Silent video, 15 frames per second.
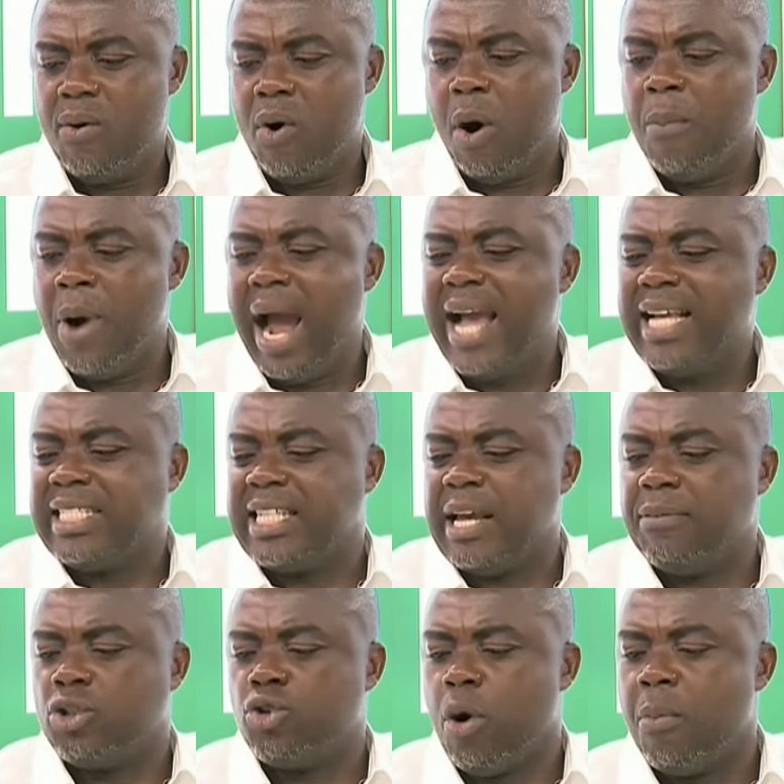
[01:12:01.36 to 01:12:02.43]
Omo has
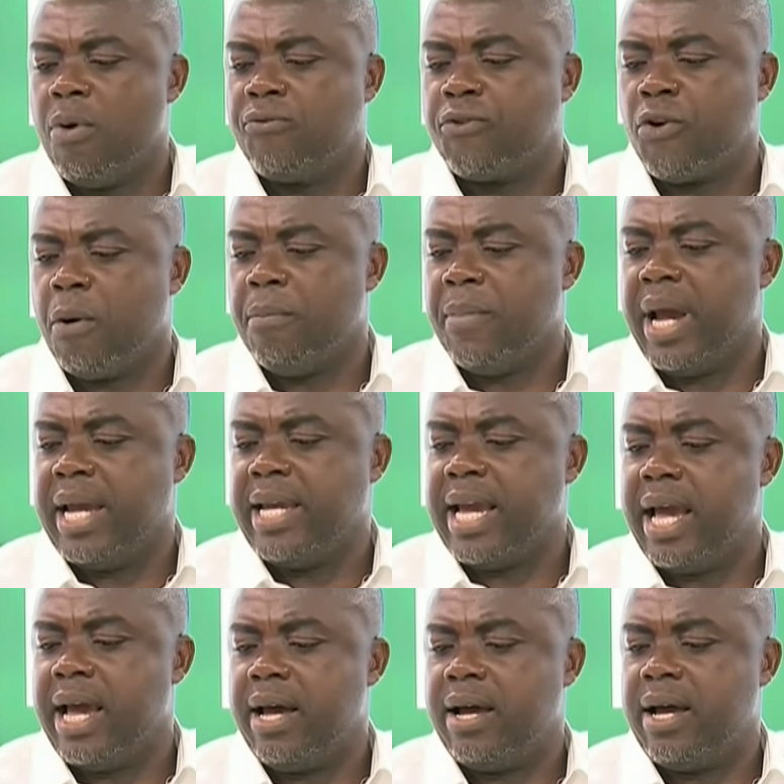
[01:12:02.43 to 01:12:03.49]
them to Omo from a
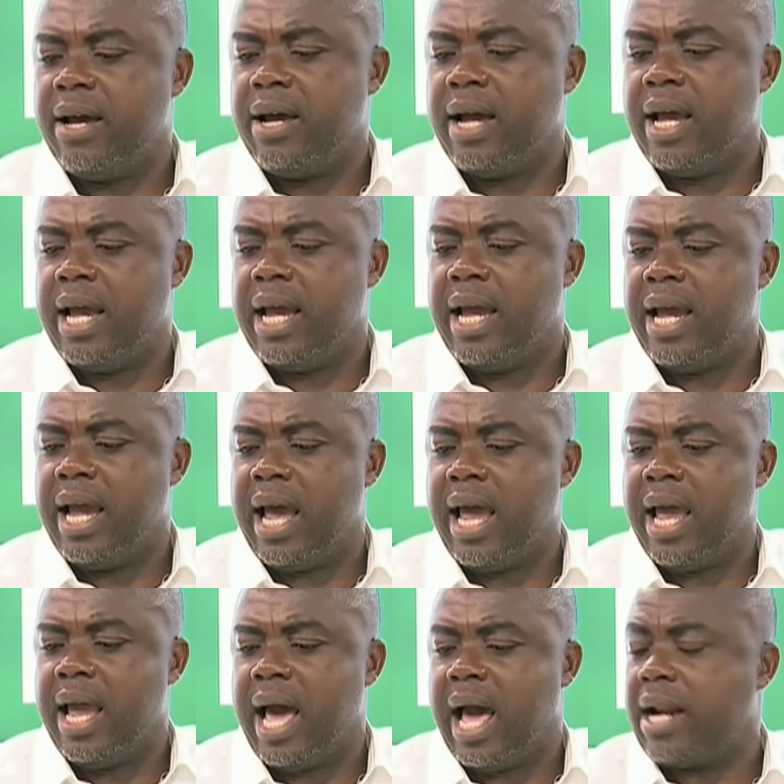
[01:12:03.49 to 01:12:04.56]
year
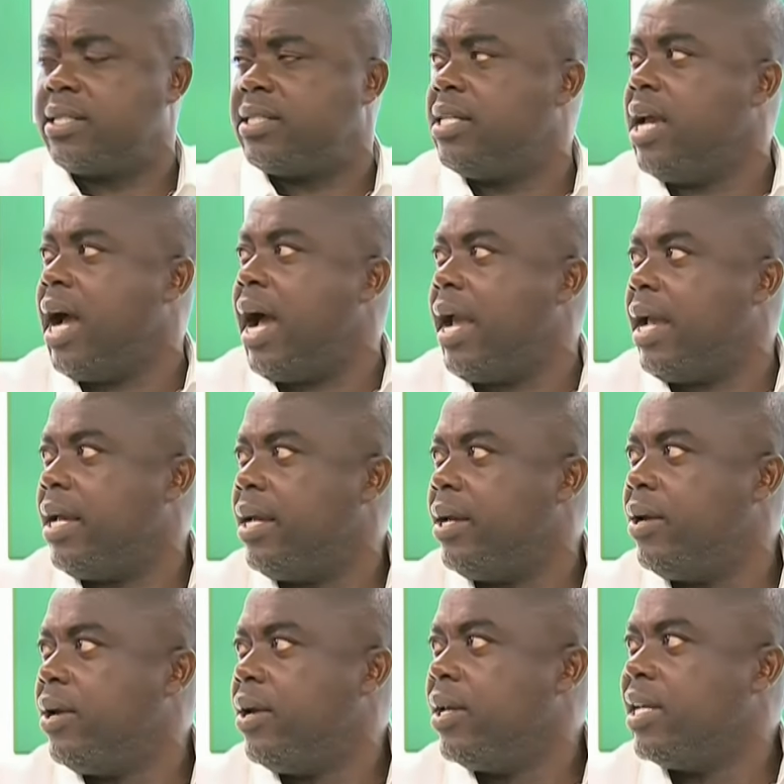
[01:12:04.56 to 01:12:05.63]
RTI
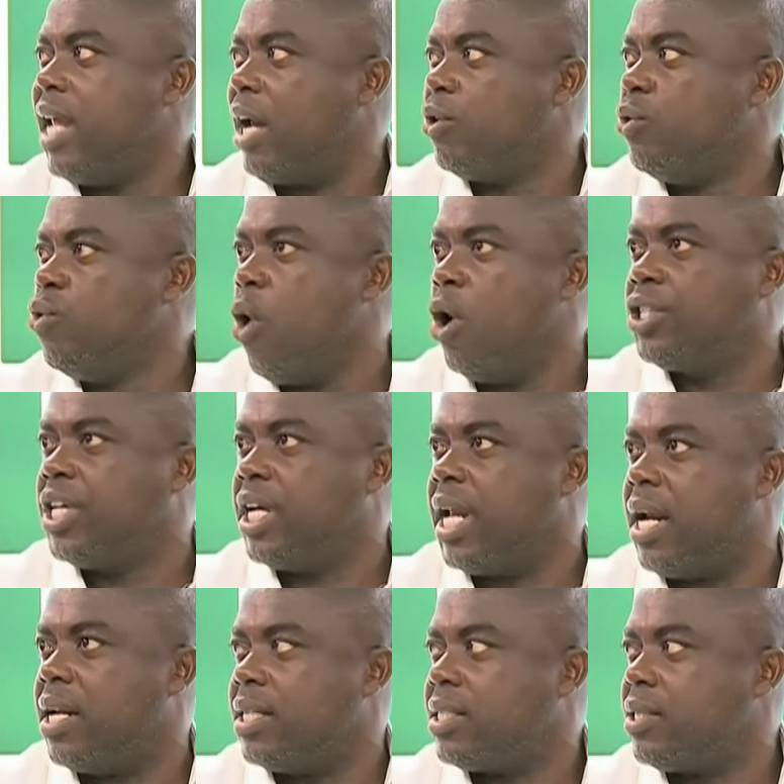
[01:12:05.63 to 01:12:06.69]
that no
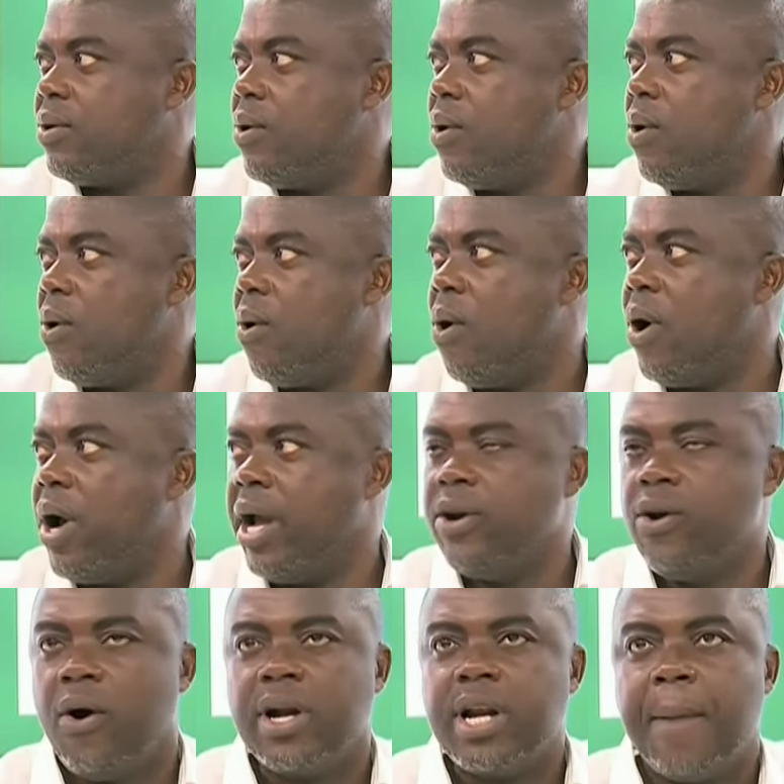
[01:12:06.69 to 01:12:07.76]
journalist or
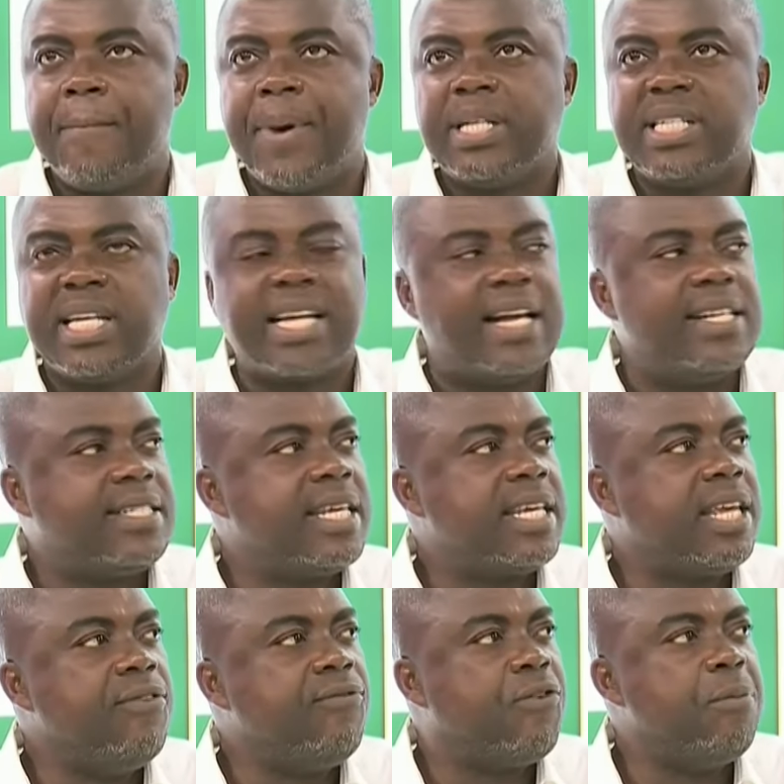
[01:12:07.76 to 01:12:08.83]
any other person can
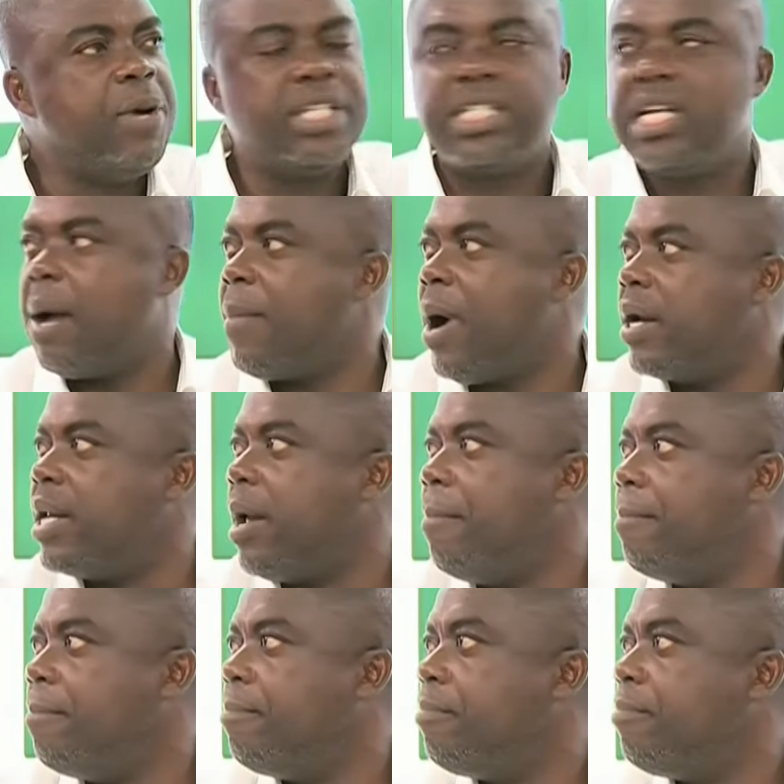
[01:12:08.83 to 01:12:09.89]
seek information about
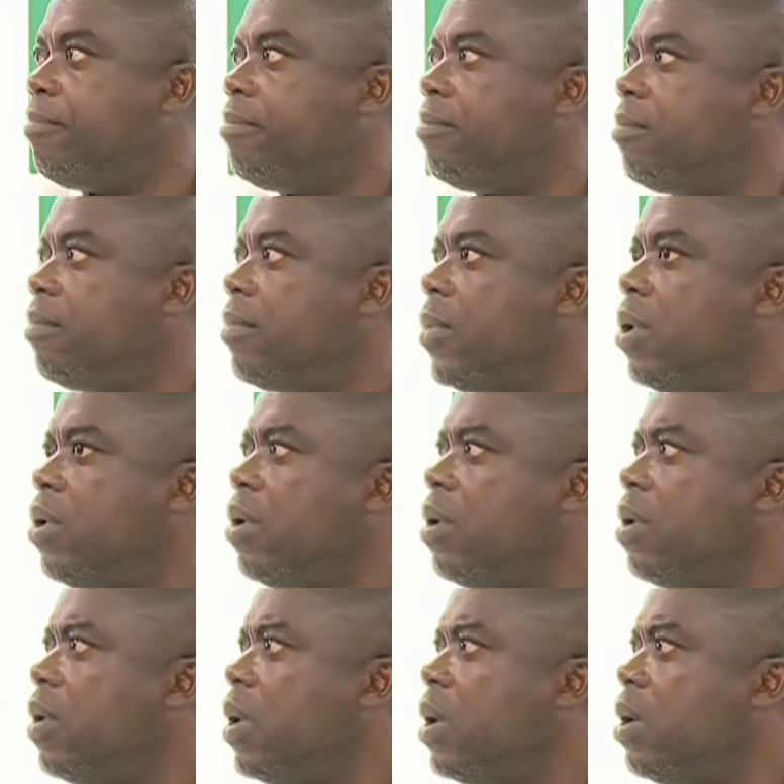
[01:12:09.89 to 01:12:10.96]
them. Then you are